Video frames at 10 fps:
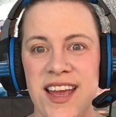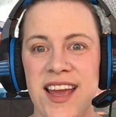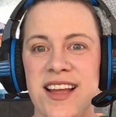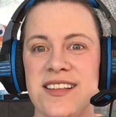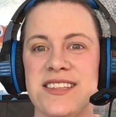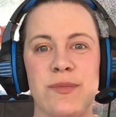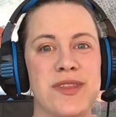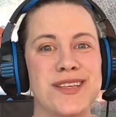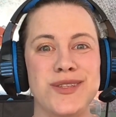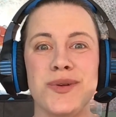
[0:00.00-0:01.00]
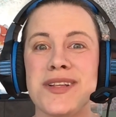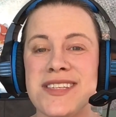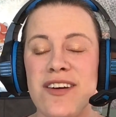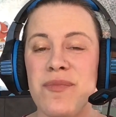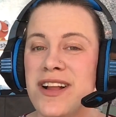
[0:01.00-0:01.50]
And some of these
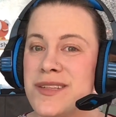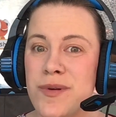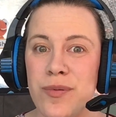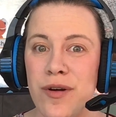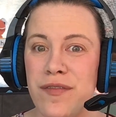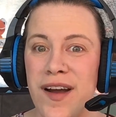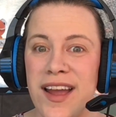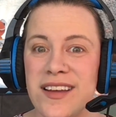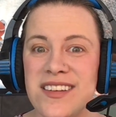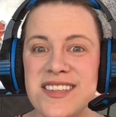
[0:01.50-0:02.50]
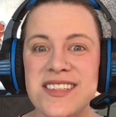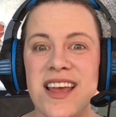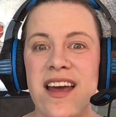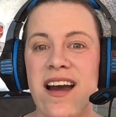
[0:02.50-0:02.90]
students have multiple profiles.